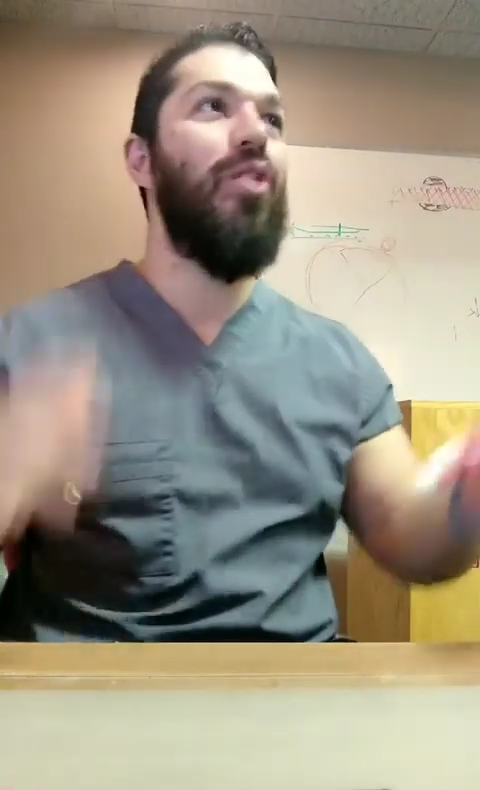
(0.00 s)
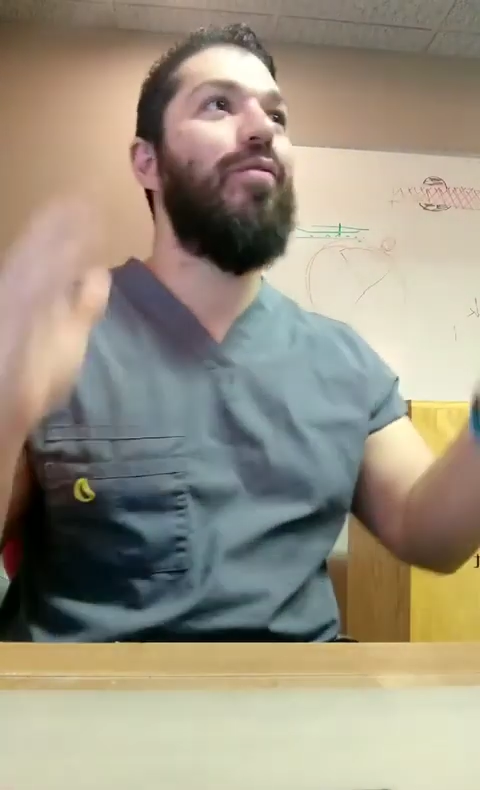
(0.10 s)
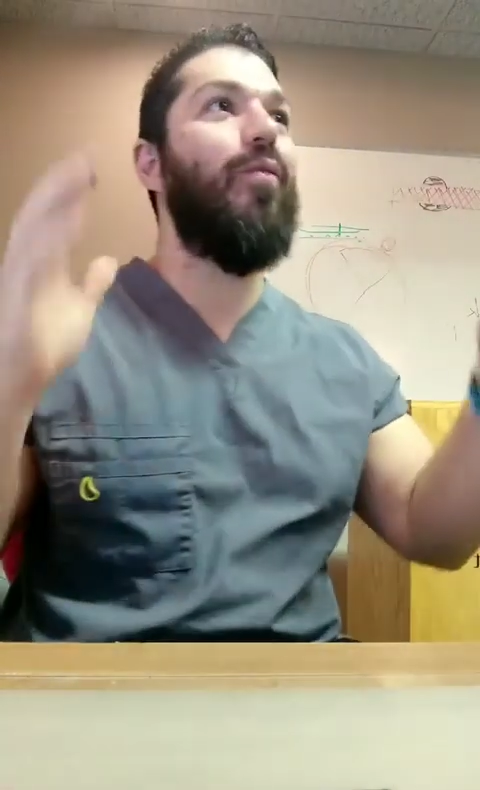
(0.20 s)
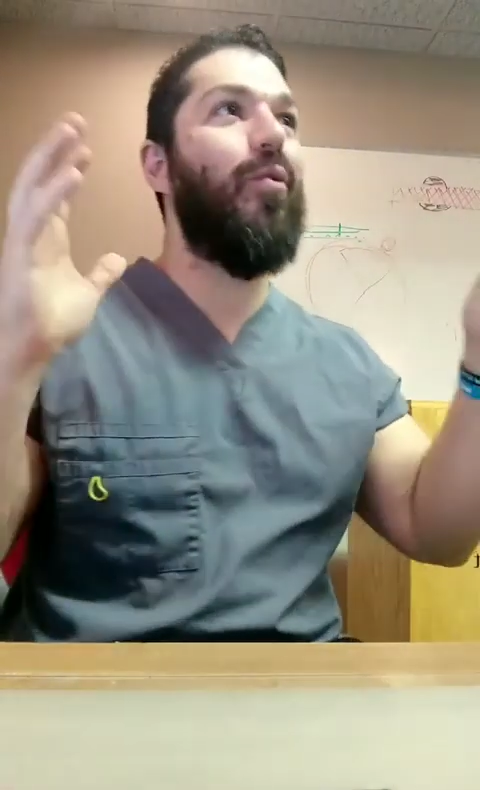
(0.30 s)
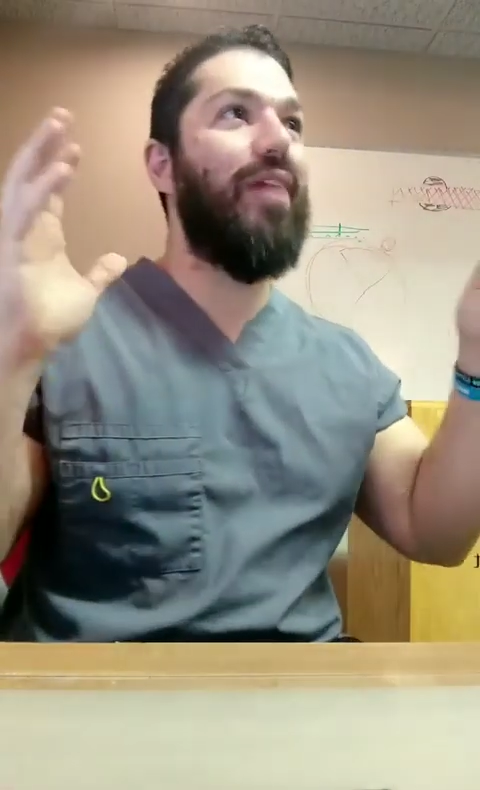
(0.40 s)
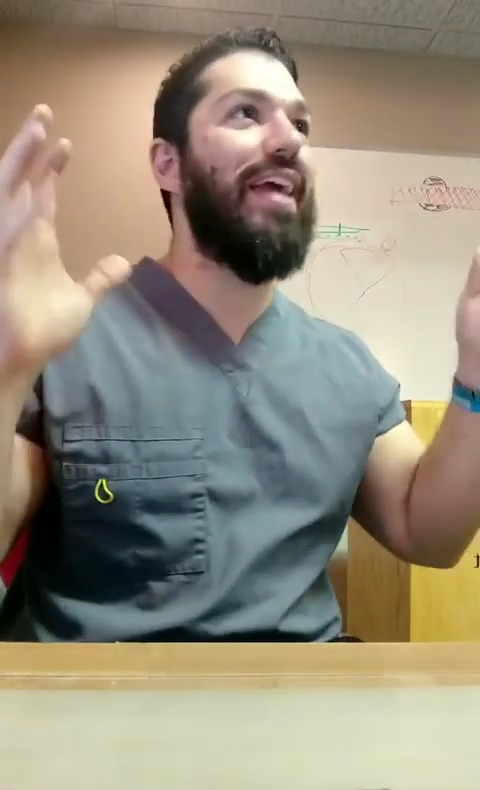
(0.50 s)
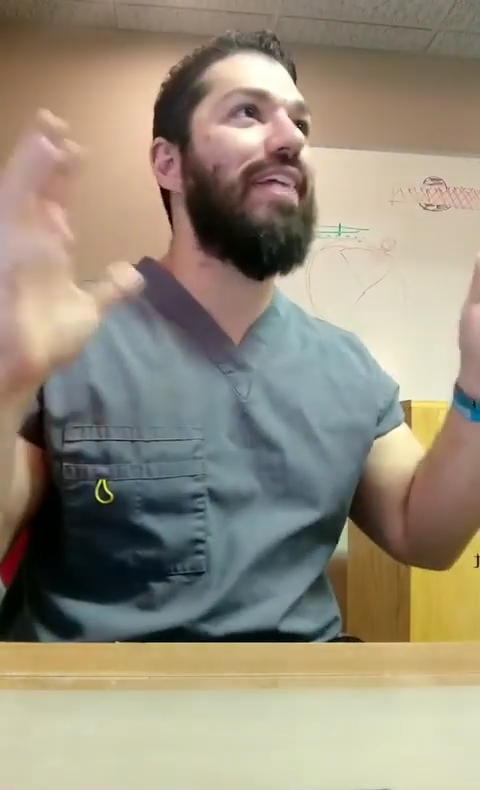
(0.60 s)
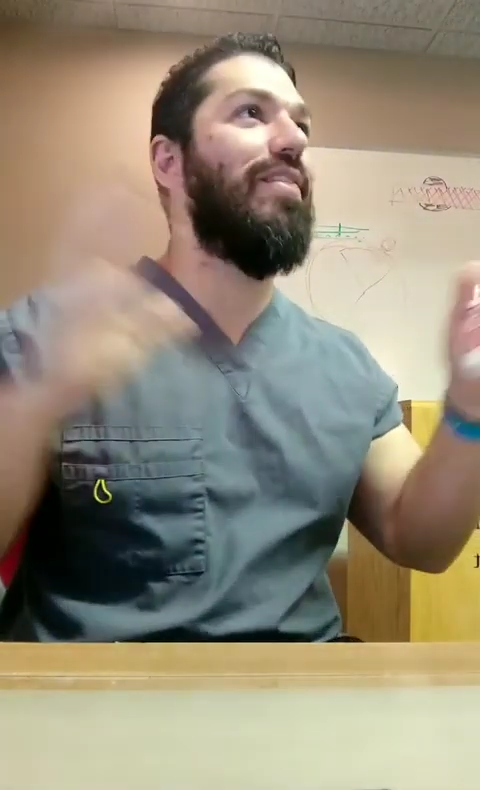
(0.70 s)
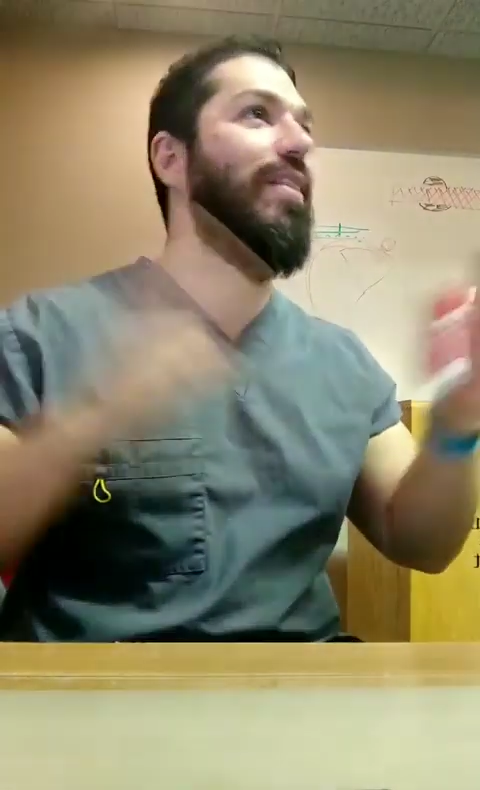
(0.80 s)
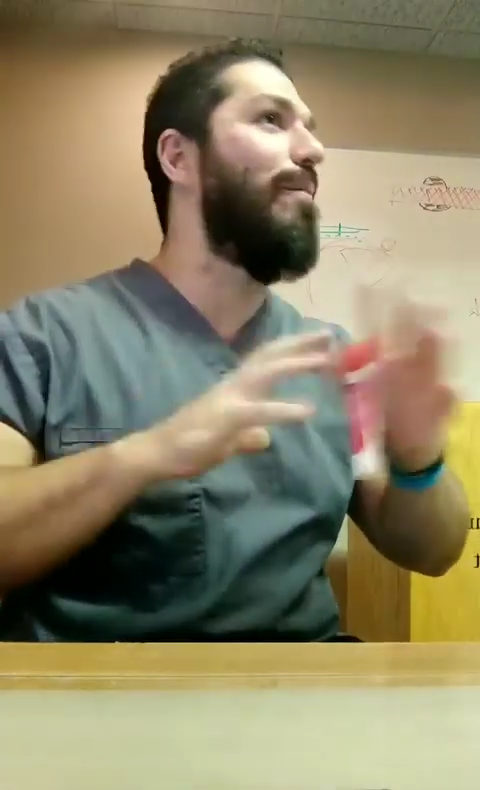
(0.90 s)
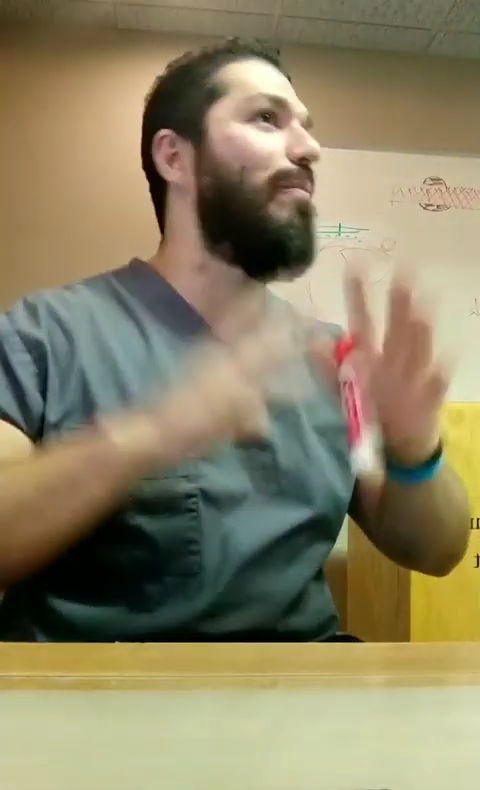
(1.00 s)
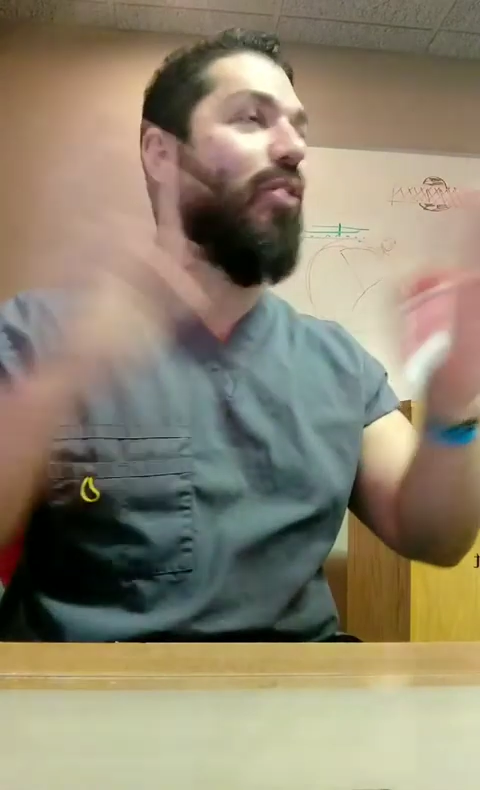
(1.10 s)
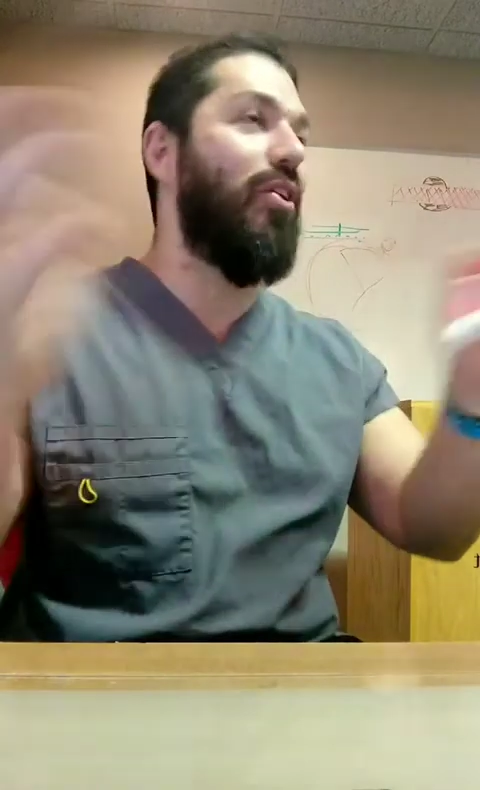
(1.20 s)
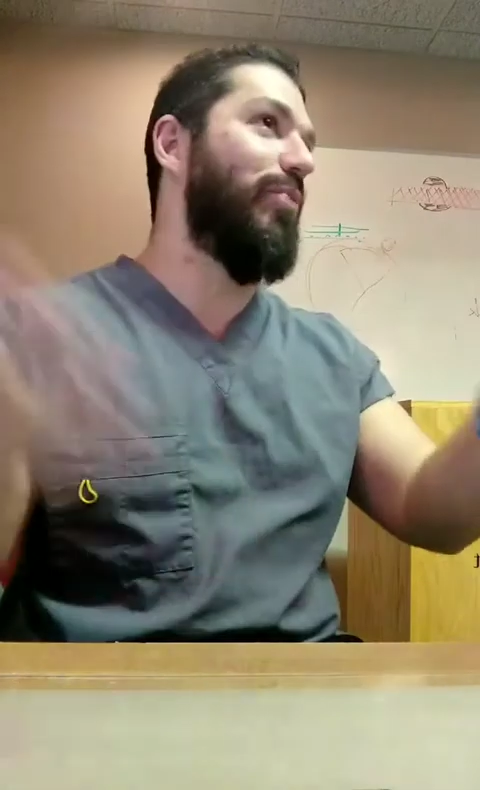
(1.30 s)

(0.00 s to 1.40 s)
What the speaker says: for a lumbar